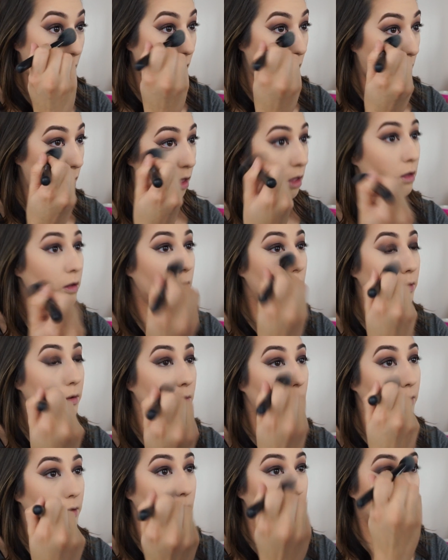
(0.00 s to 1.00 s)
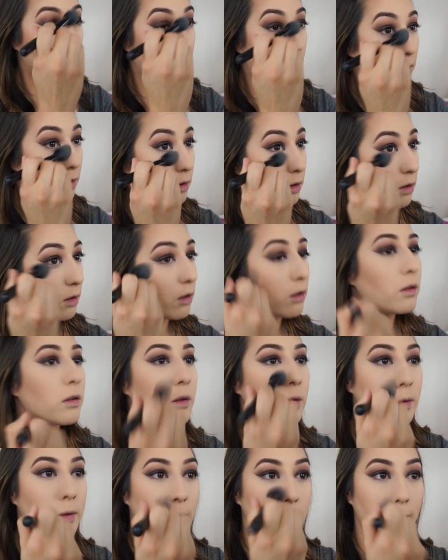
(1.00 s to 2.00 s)
Then I'm going to contour my
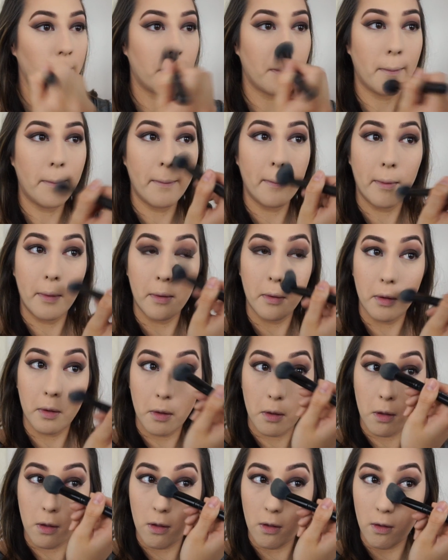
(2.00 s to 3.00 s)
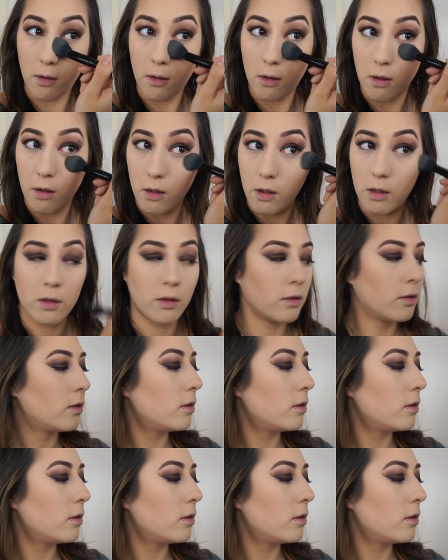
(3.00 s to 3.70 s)
nose with the Too Faced Milk Chocolate